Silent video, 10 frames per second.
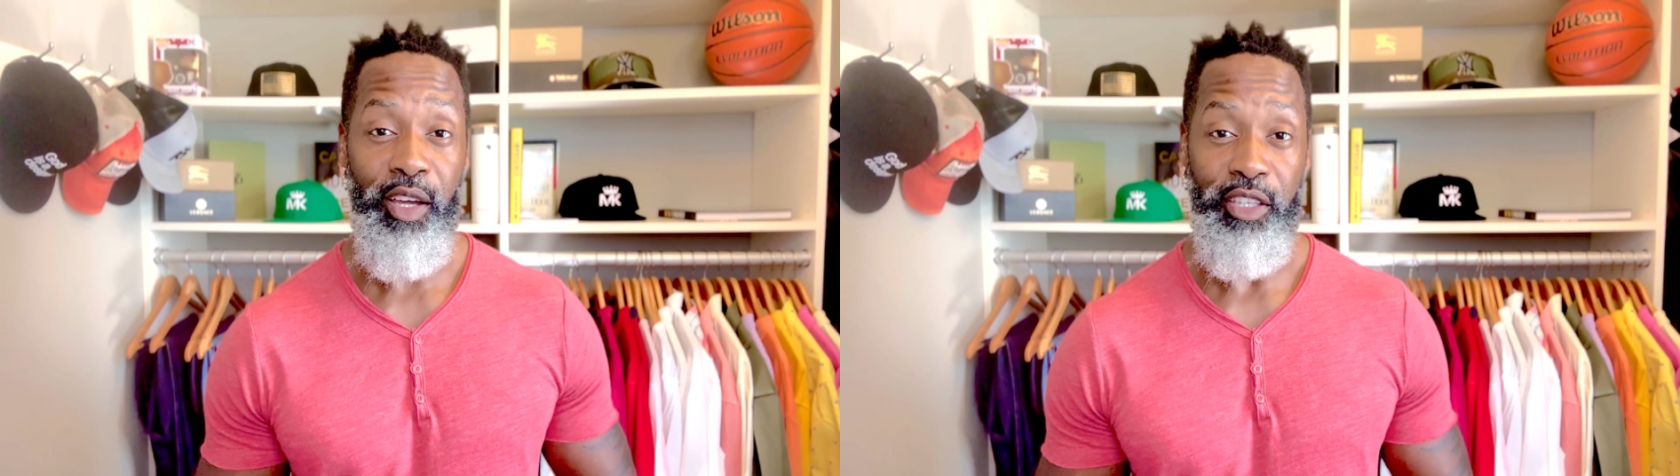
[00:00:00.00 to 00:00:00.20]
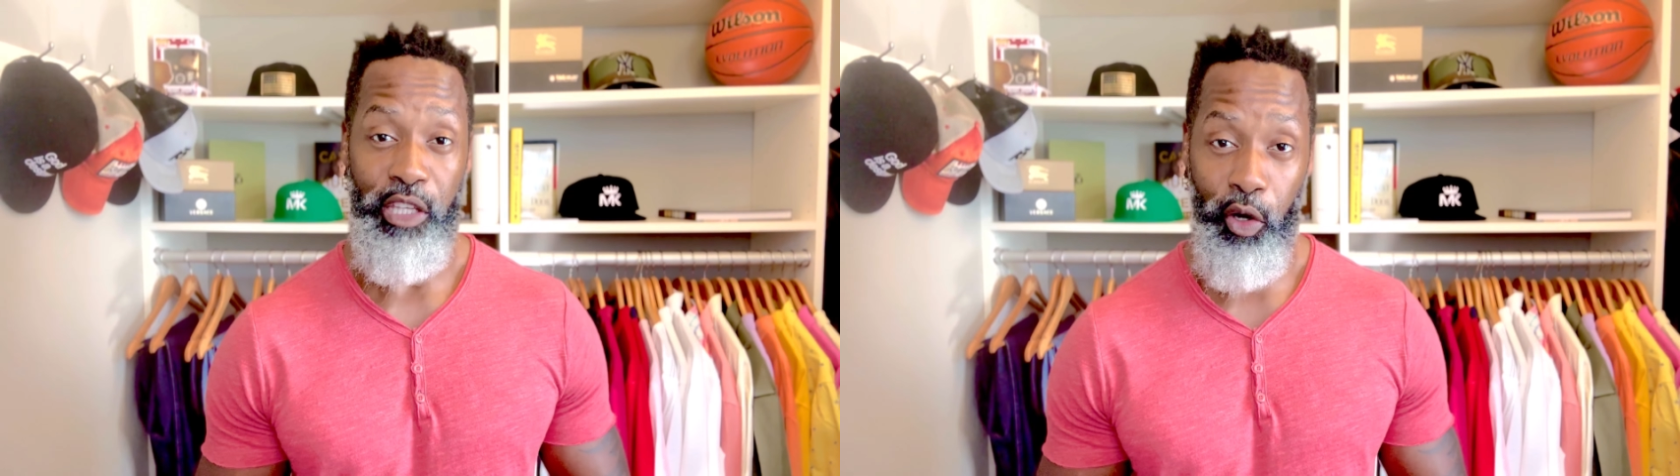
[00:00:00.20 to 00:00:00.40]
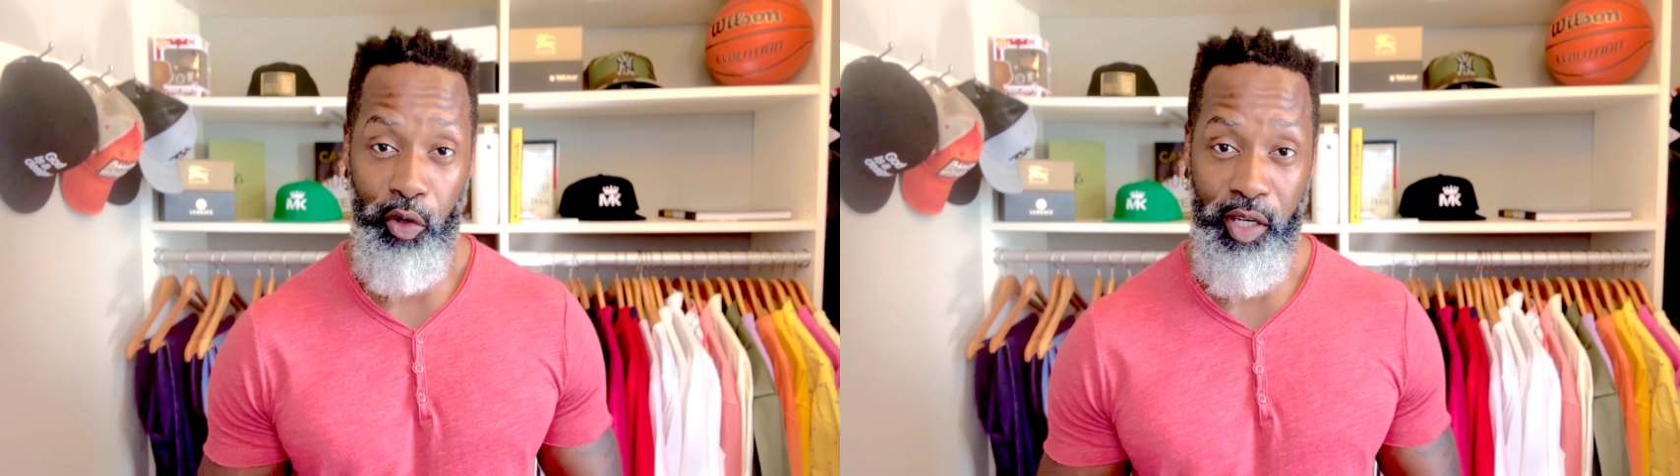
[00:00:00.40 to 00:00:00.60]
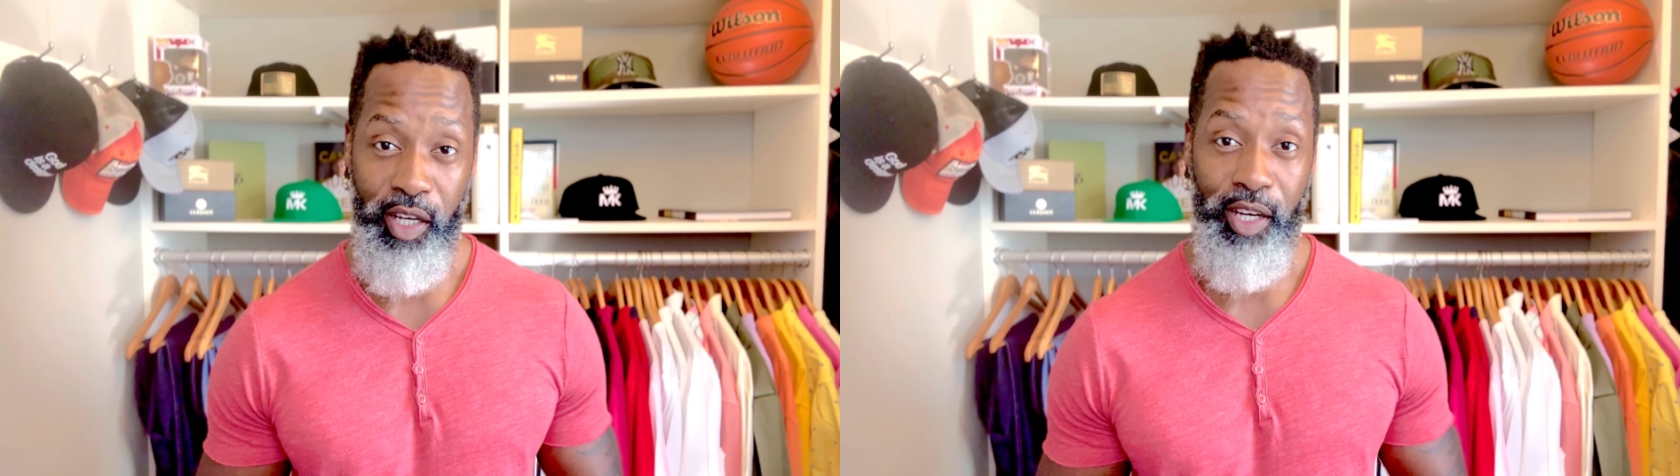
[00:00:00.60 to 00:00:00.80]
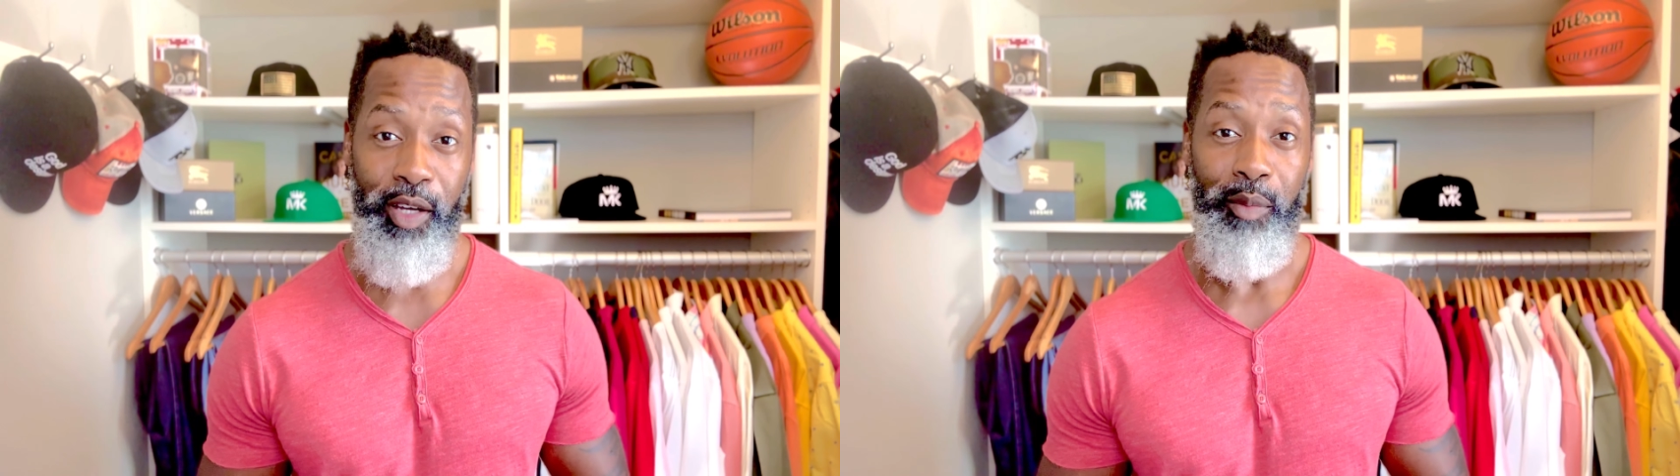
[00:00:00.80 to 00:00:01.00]

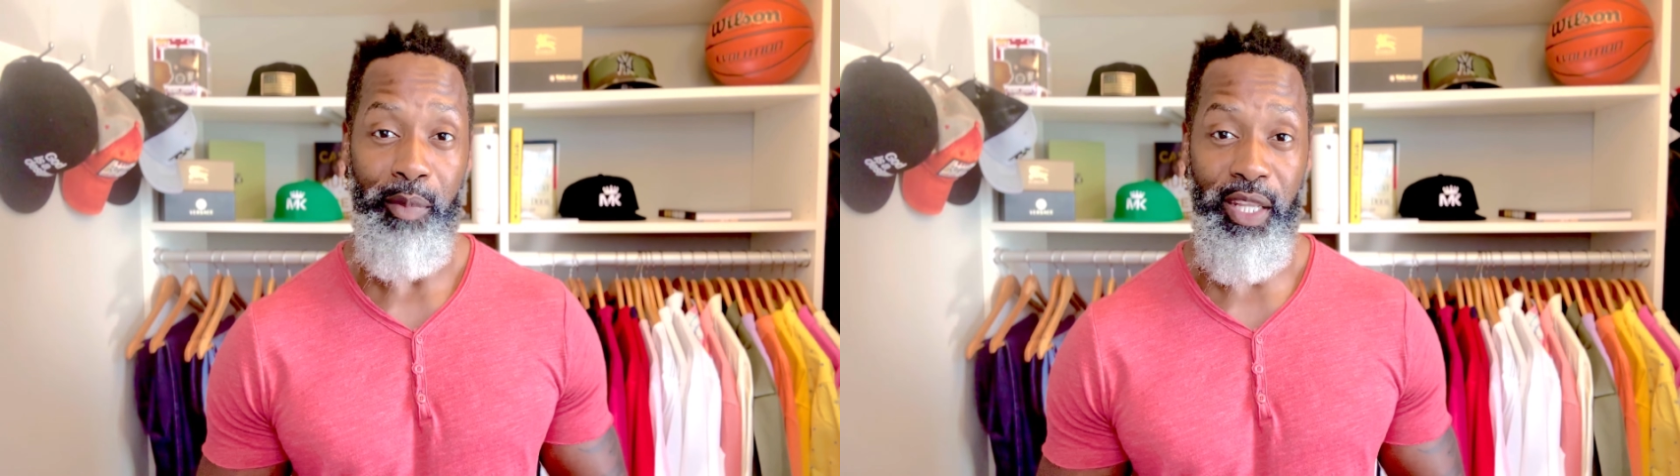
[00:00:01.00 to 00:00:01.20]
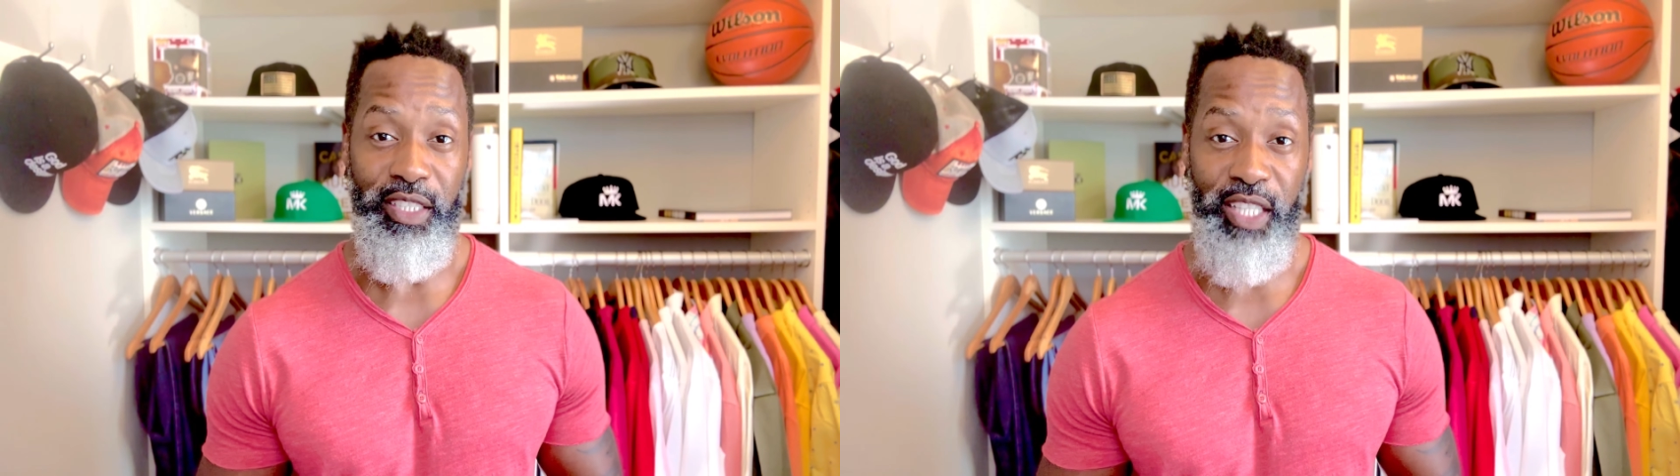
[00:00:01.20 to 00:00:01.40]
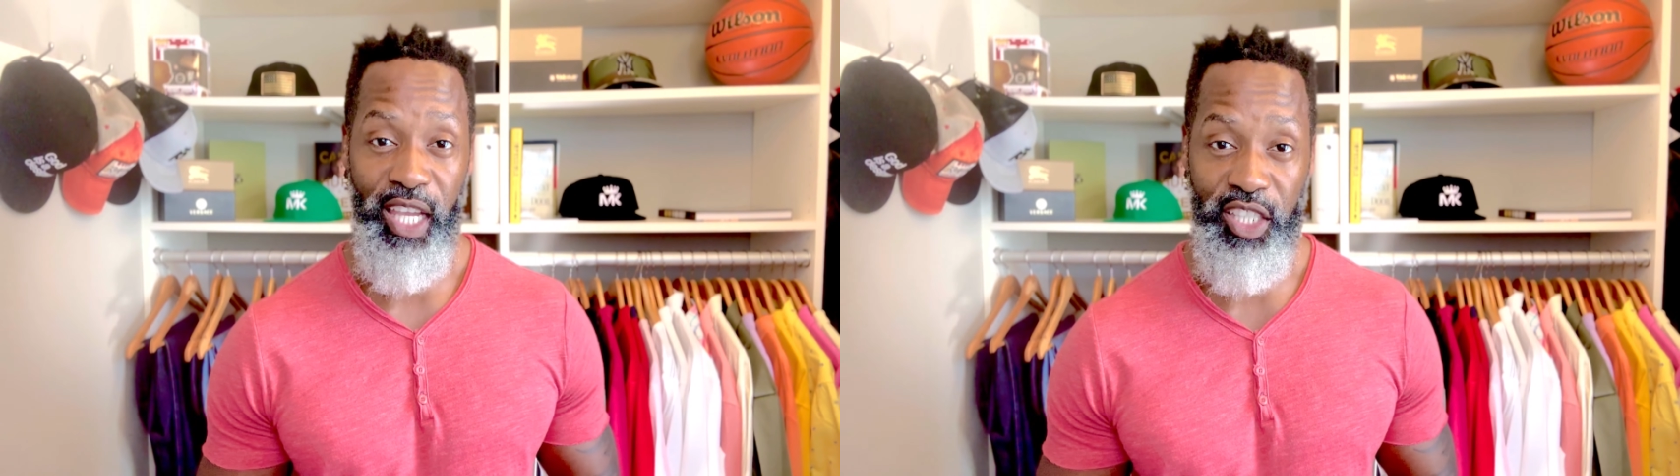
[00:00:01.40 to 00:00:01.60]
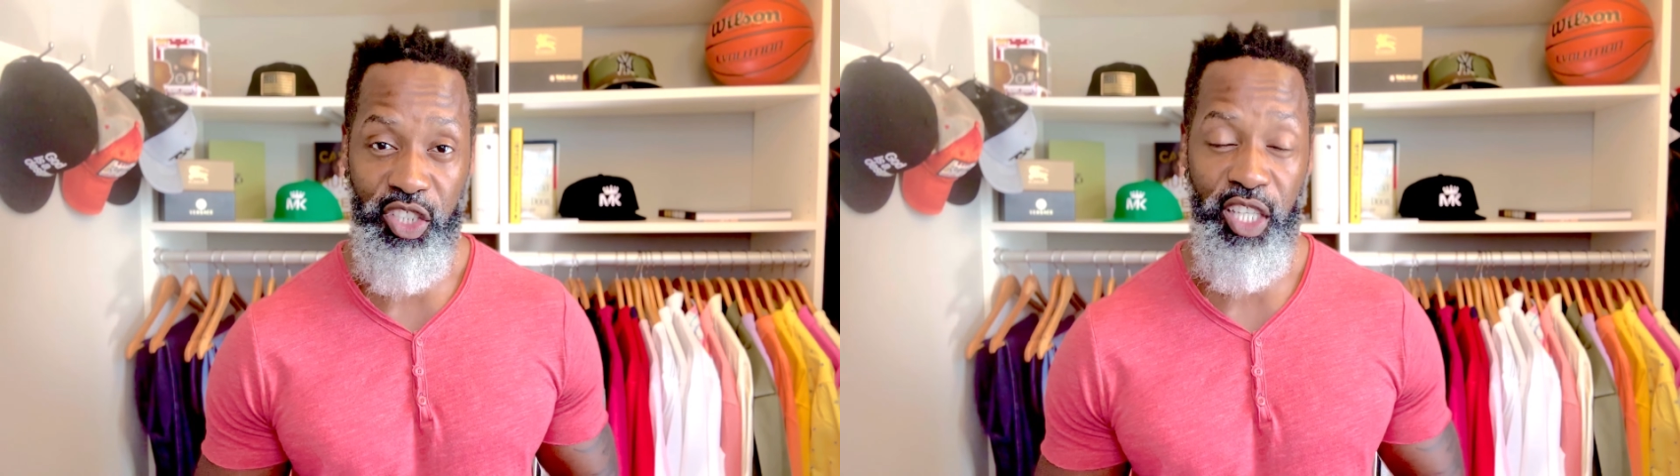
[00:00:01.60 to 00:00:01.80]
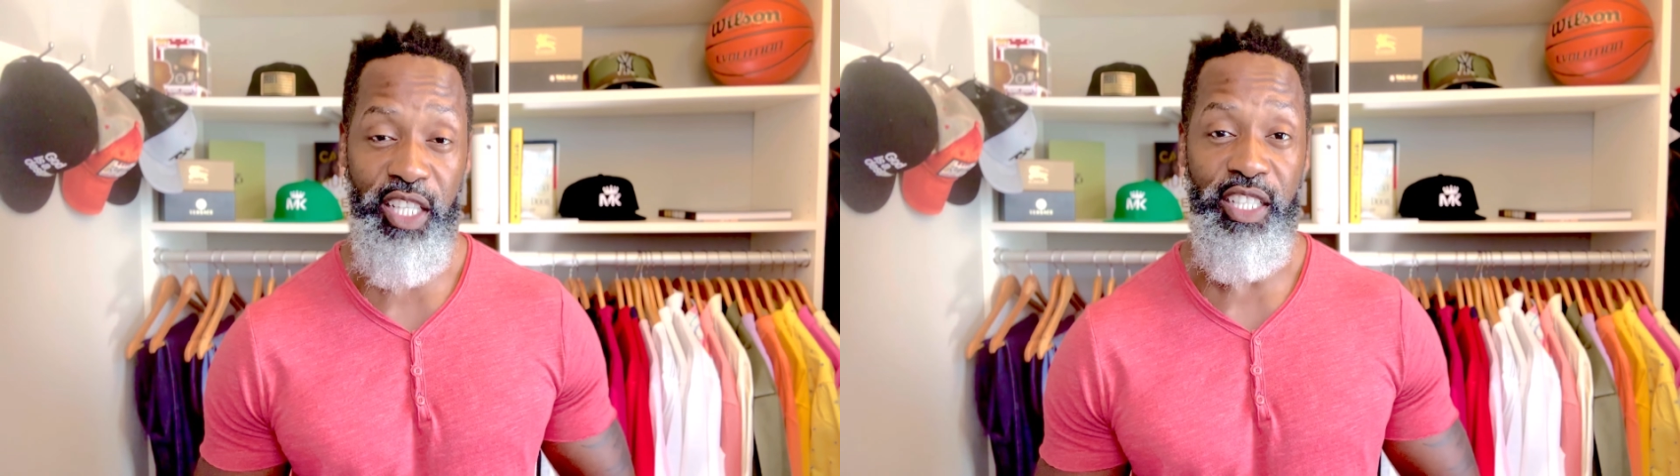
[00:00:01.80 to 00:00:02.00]
Yoga,
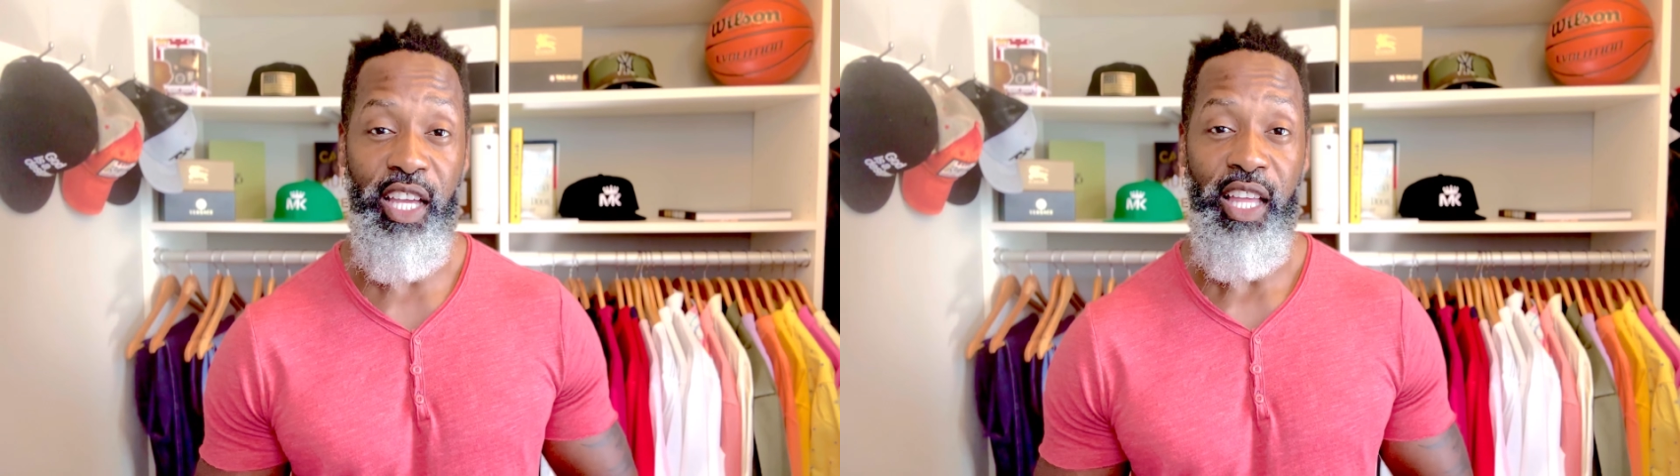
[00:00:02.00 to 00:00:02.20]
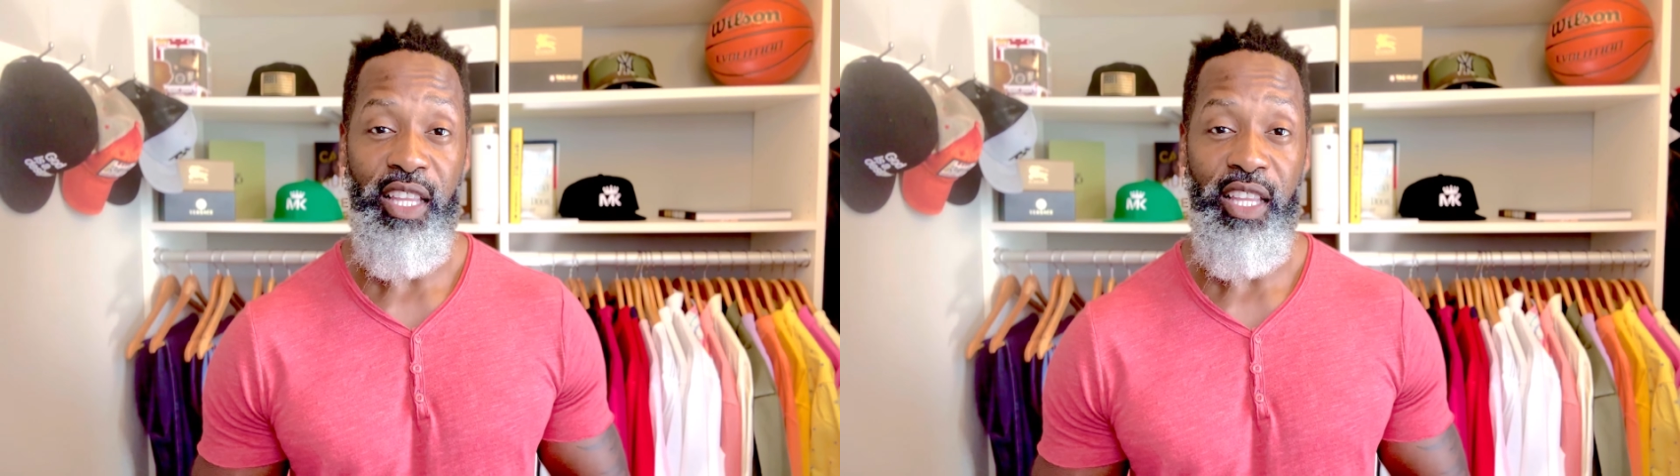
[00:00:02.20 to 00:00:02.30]
meditation,